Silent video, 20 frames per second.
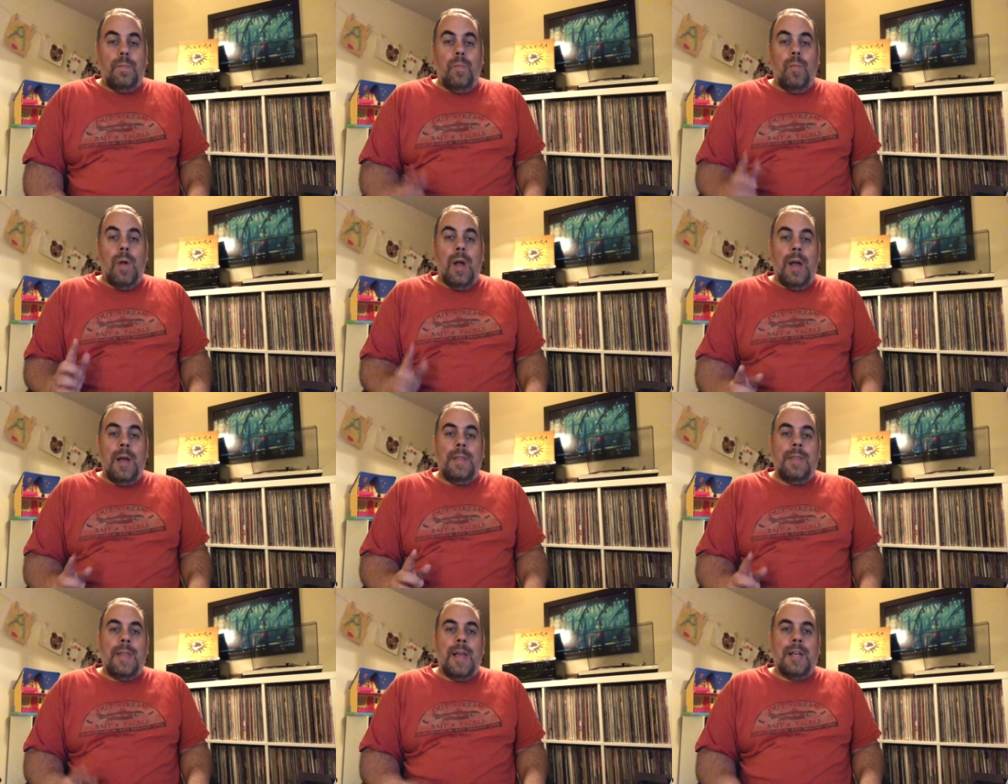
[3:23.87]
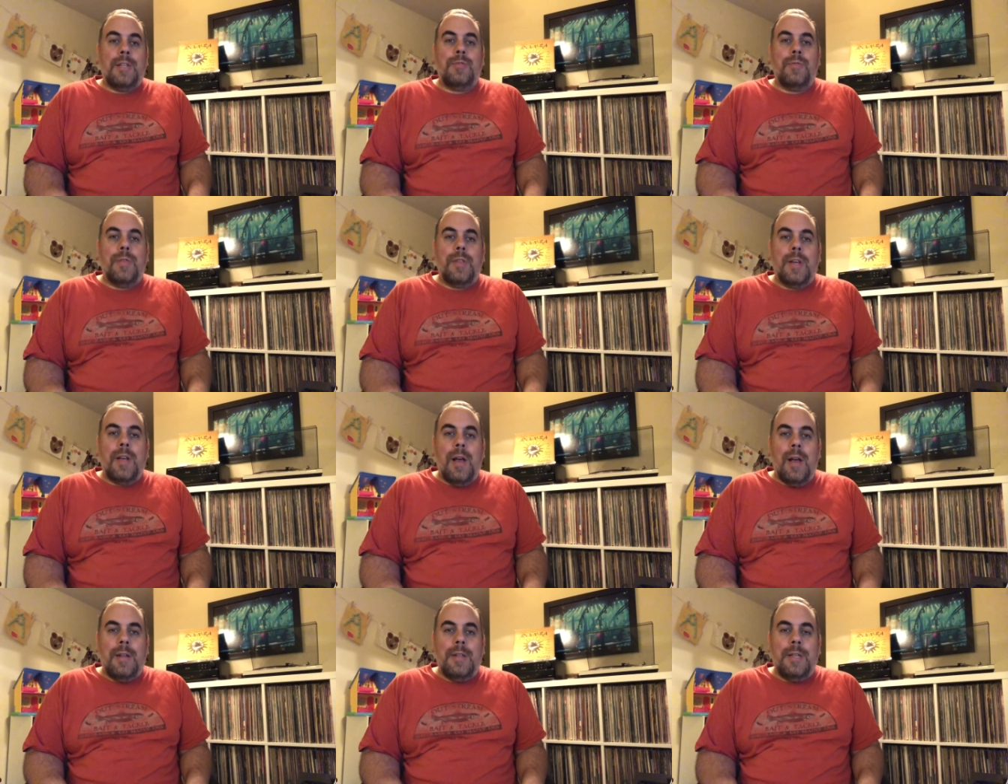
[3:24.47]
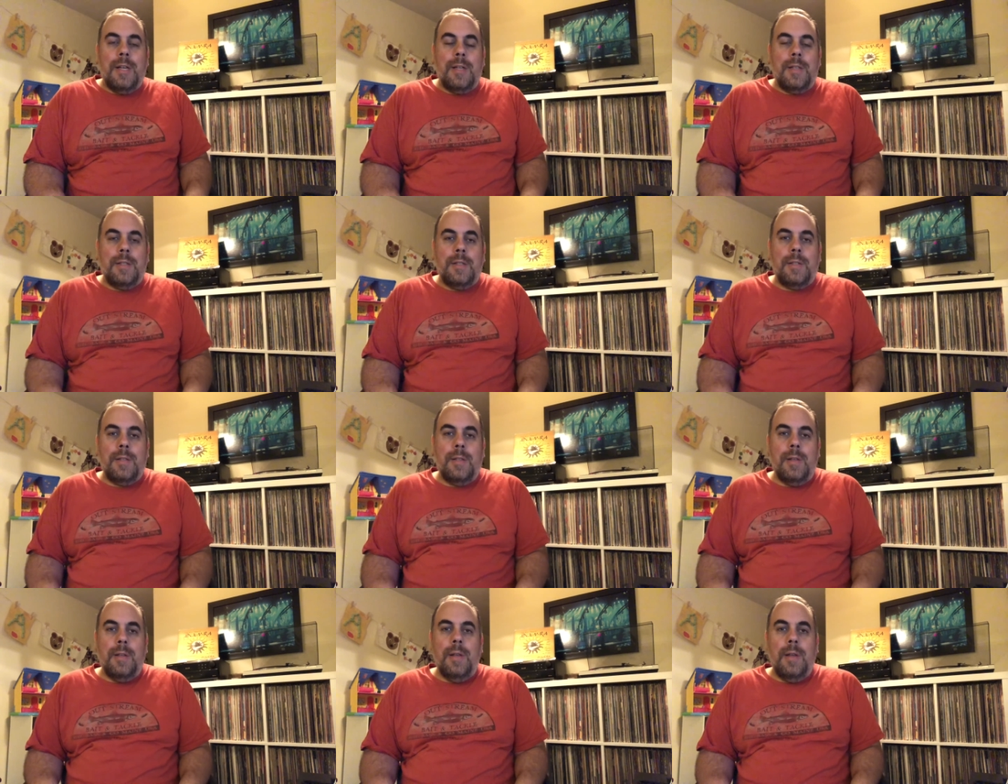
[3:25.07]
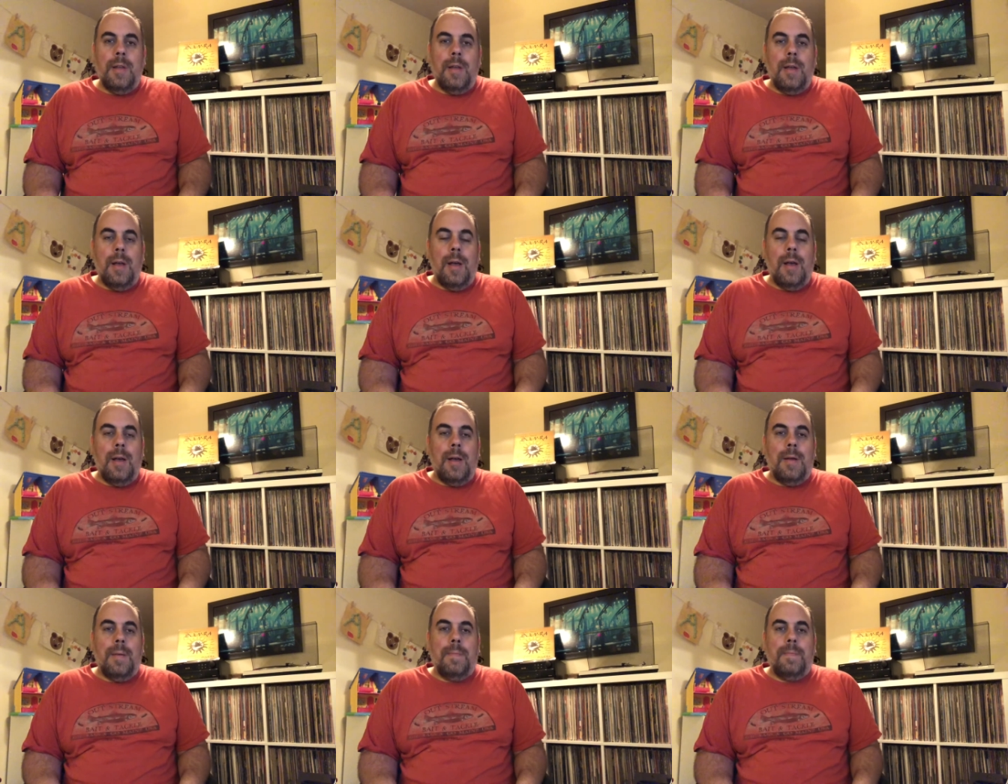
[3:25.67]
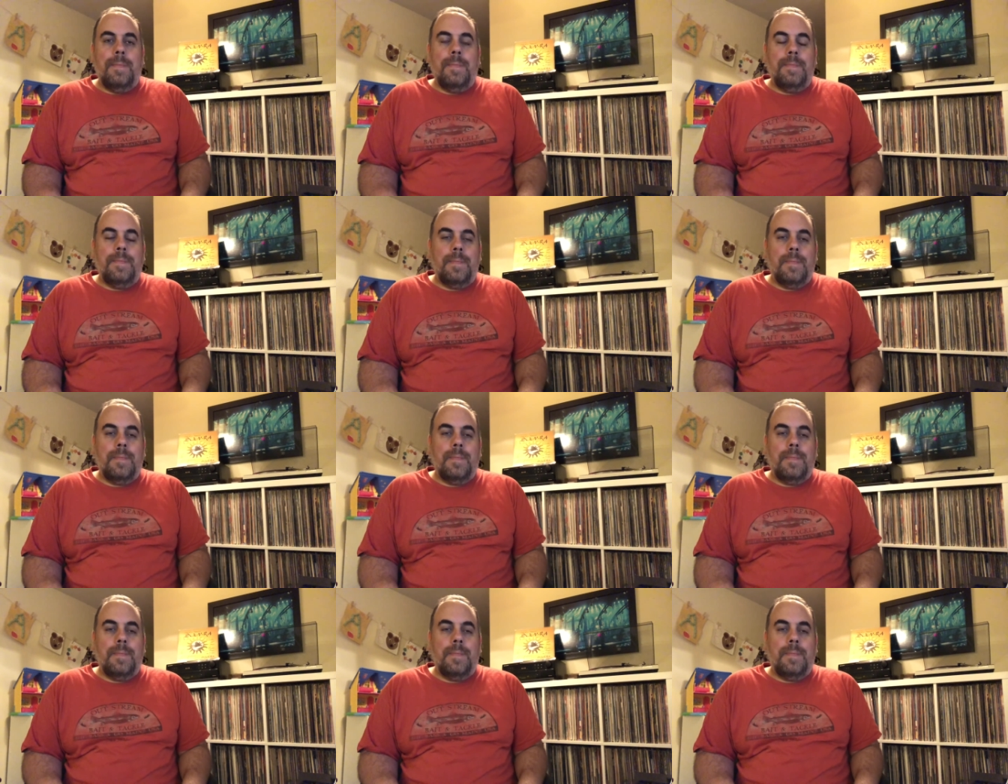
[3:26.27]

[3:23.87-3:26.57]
Ron, thanks for the contest. Um,